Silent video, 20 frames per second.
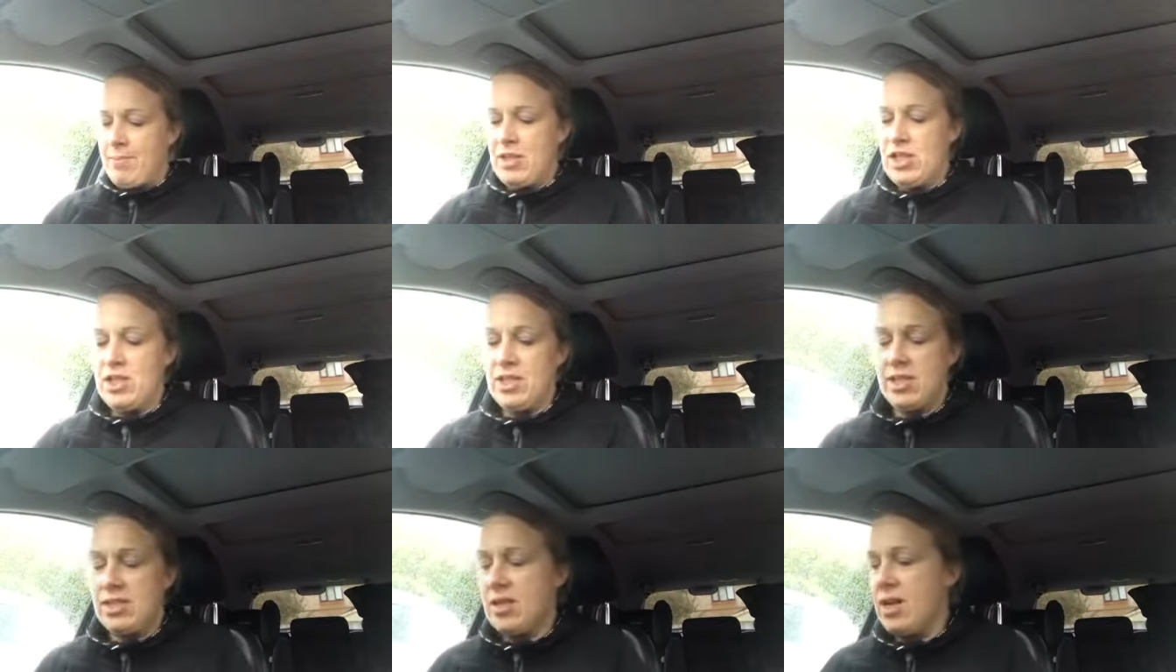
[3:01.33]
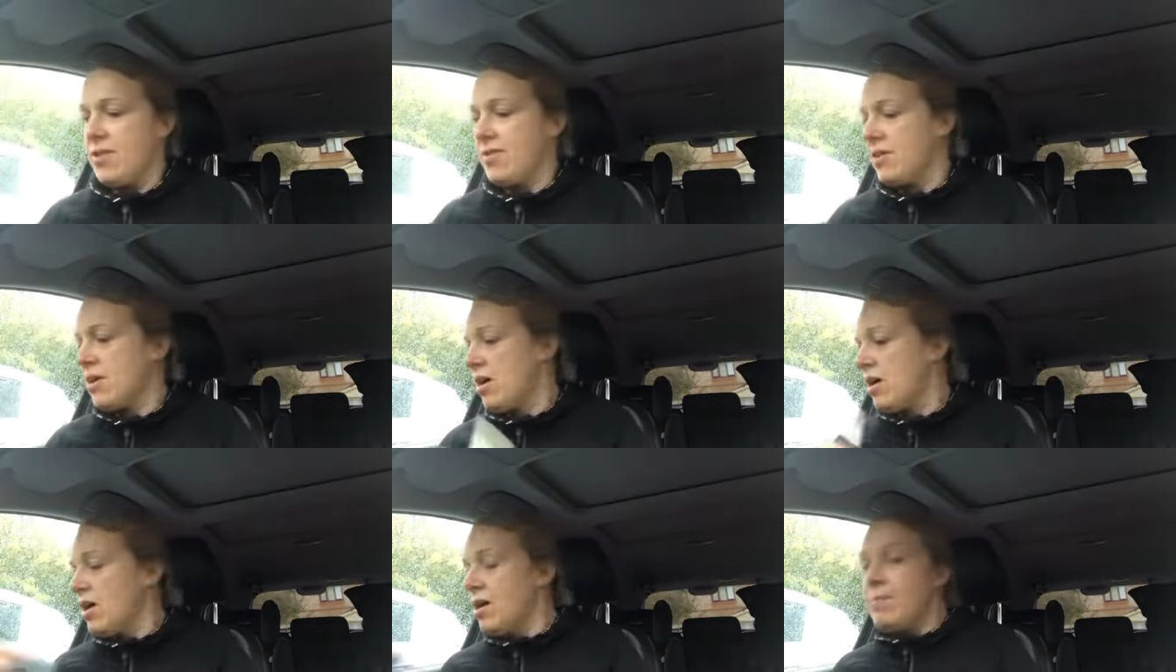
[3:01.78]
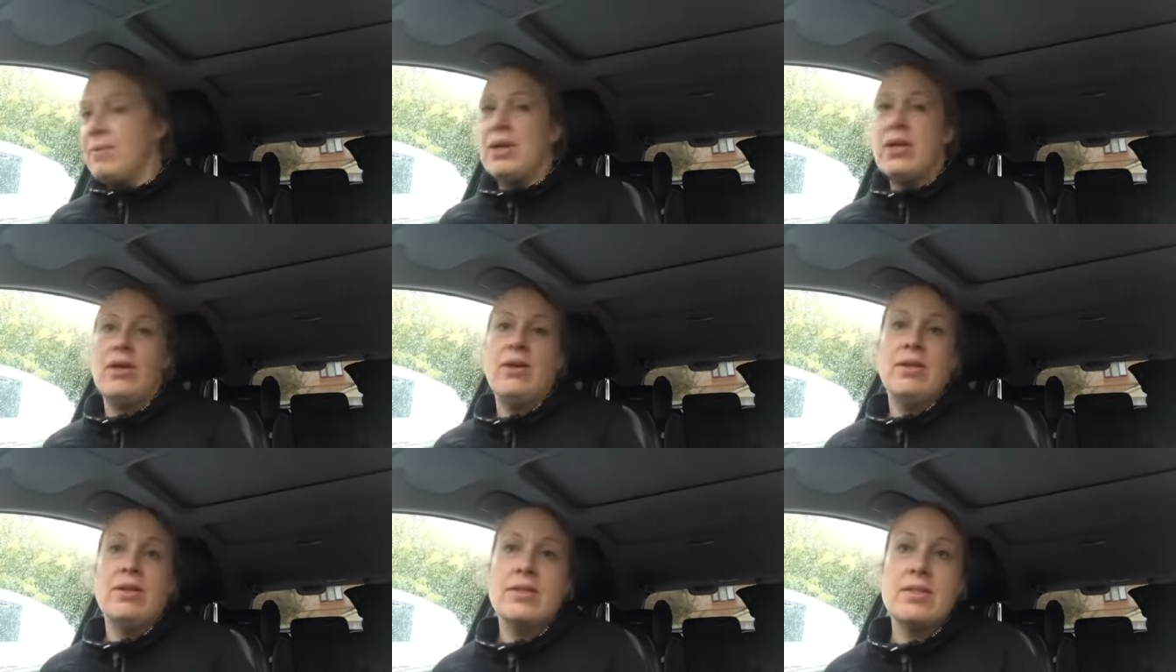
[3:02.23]
me just start the car
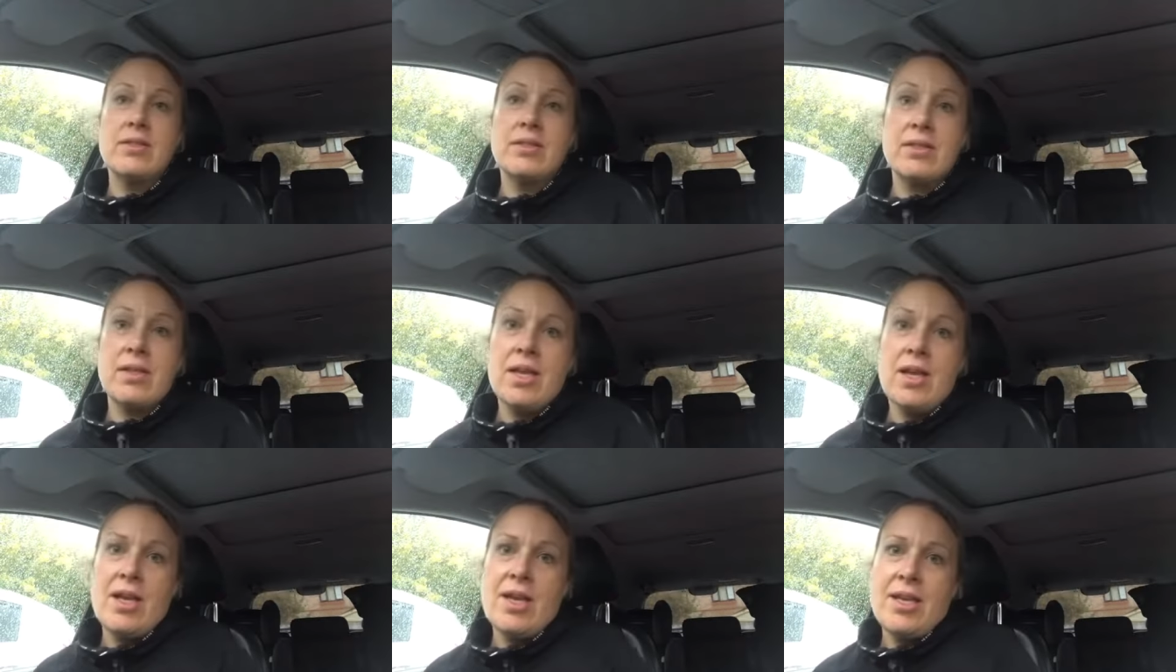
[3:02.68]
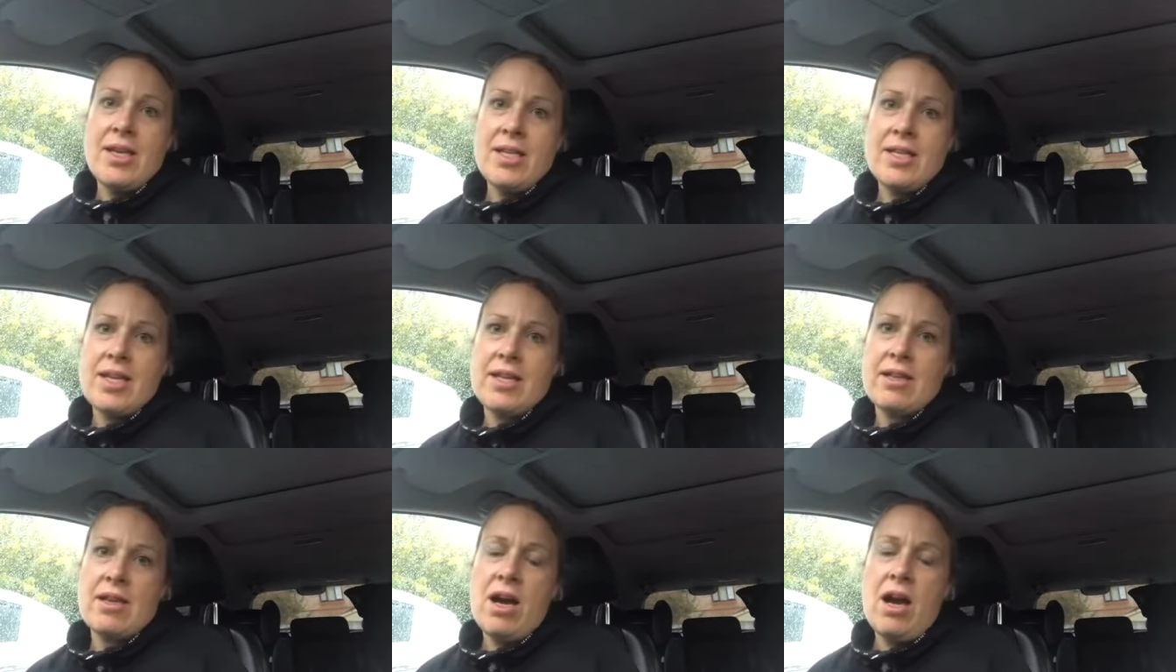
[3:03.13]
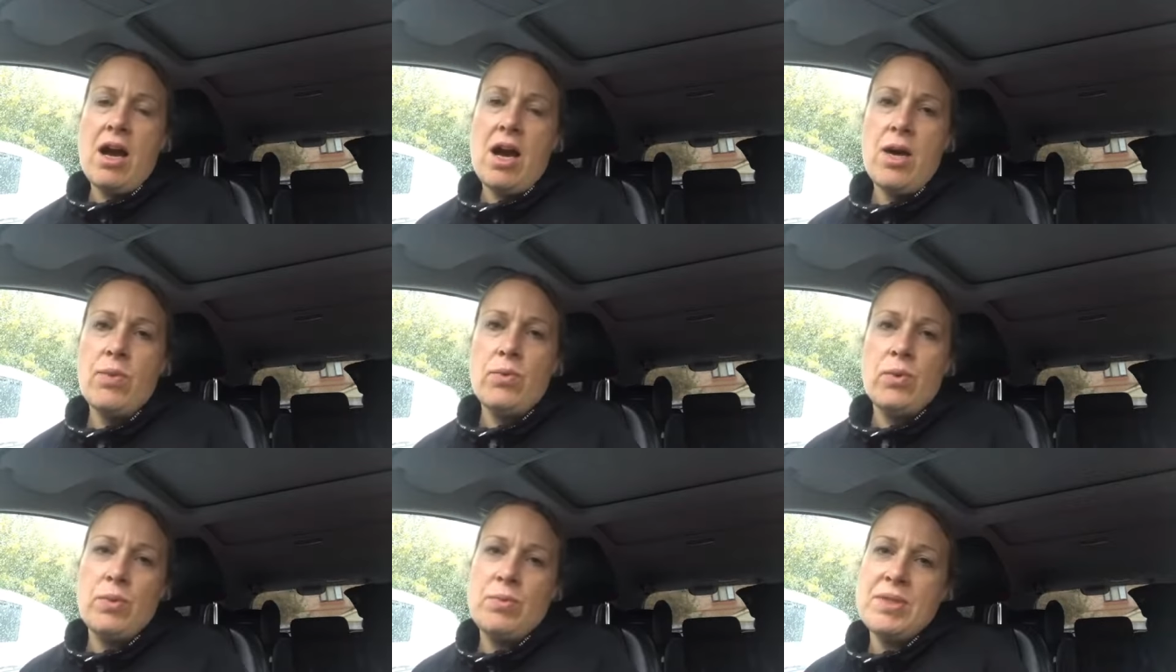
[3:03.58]
because I need to get the car
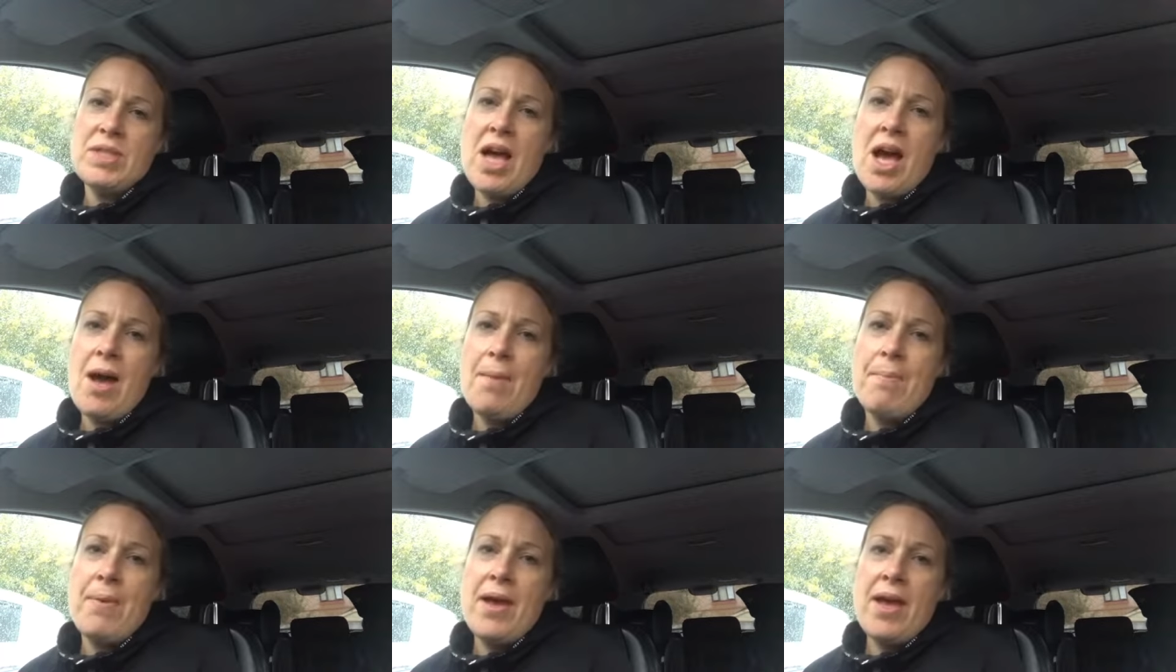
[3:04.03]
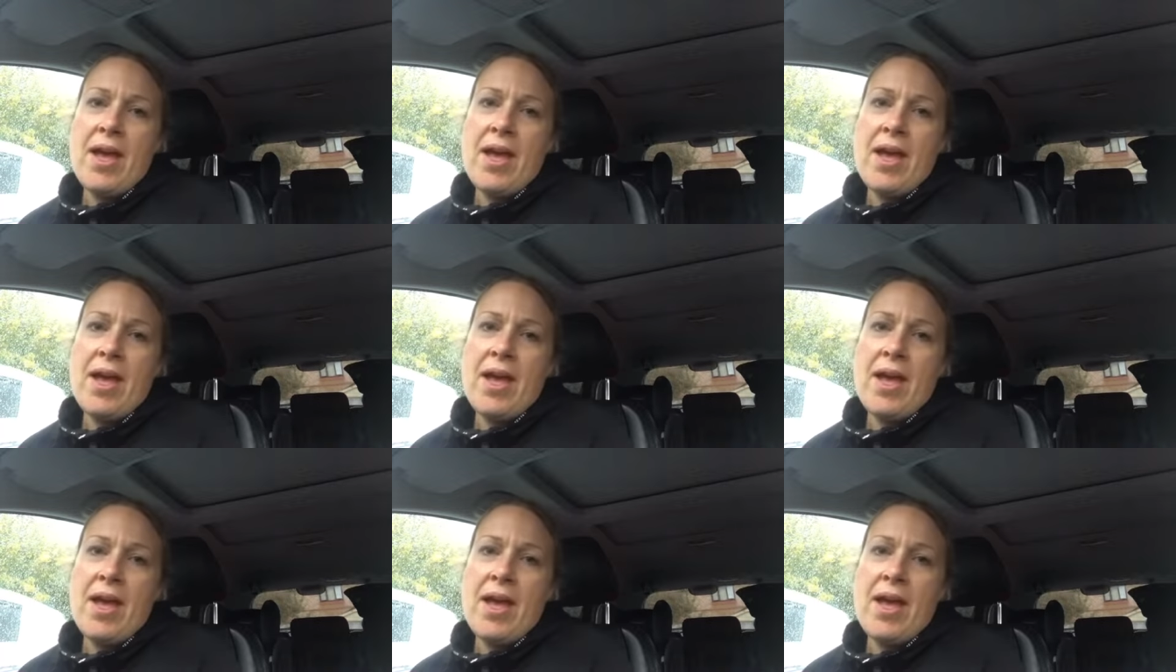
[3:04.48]
warmed up.